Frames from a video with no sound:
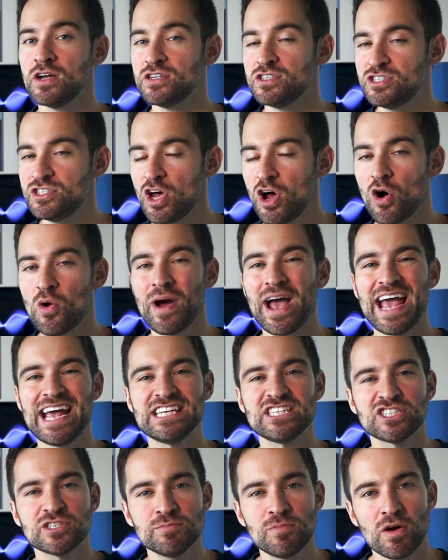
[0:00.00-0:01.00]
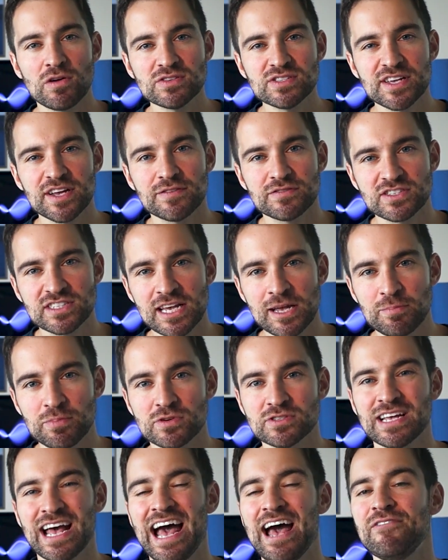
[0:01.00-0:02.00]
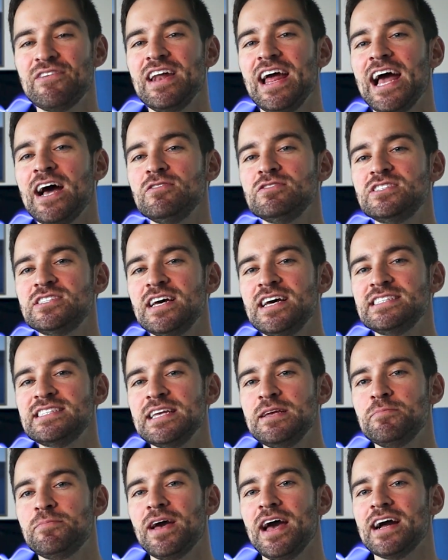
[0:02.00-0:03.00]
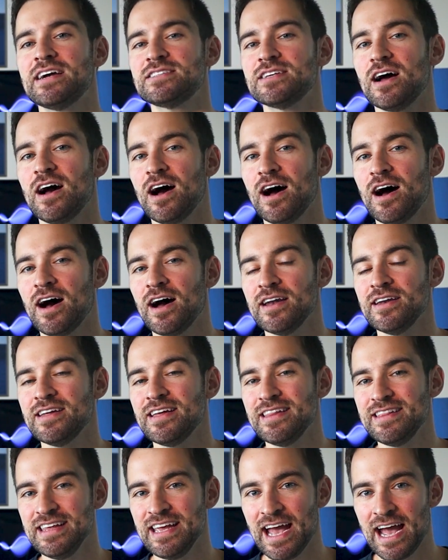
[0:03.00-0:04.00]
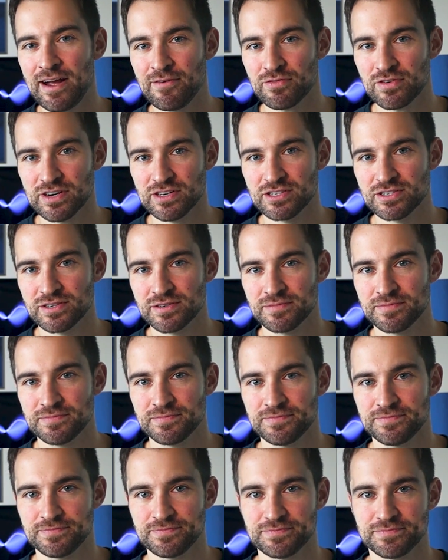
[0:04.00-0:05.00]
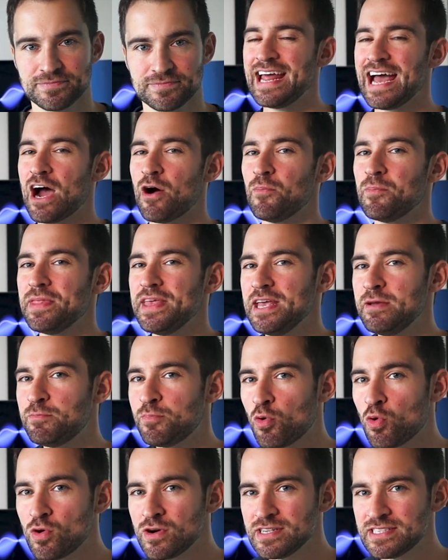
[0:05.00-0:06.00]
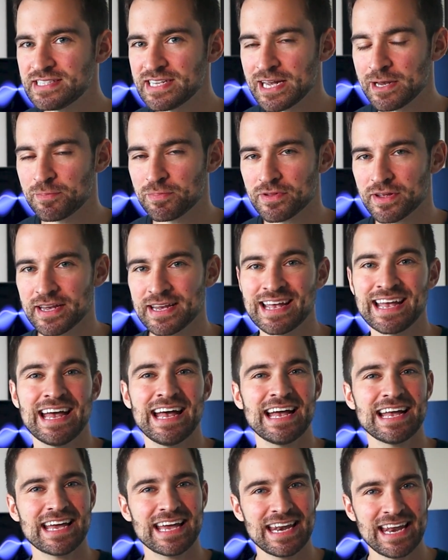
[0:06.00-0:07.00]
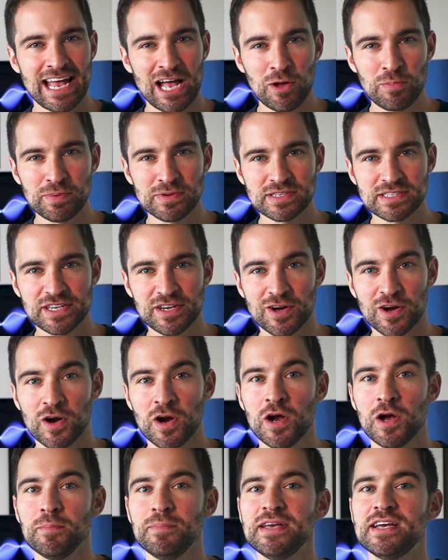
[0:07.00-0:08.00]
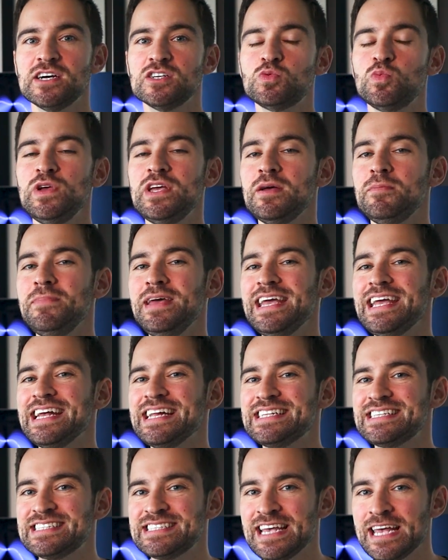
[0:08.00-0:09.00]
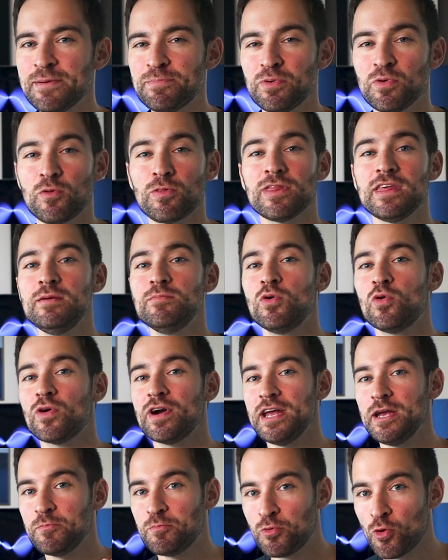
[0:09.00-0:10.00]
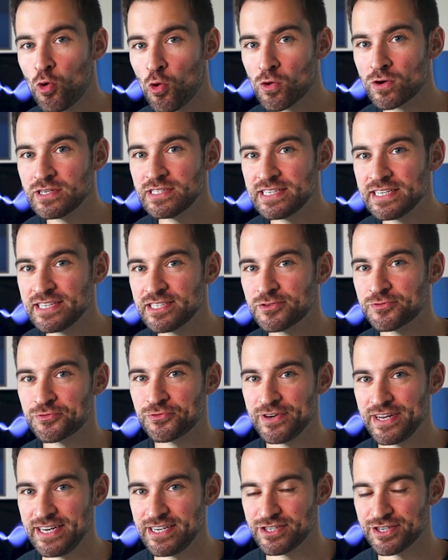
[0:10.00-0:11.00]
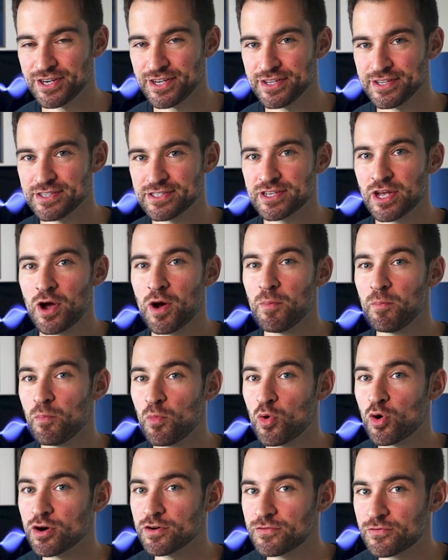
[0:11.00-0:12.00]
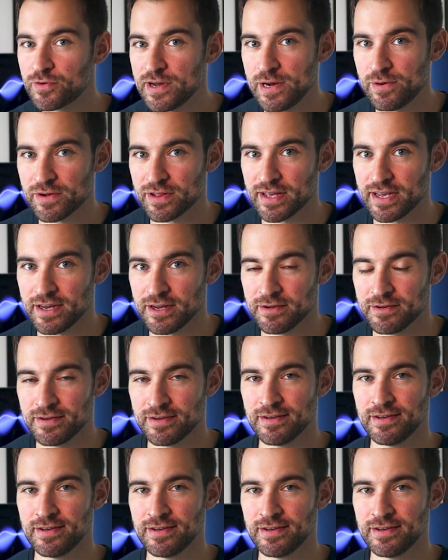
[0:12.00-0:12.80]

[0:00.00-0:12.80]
So a small set of samples have an outsized impact on the average. Now, importance sampling can help us here because we can make it sample the more important regions more frequently.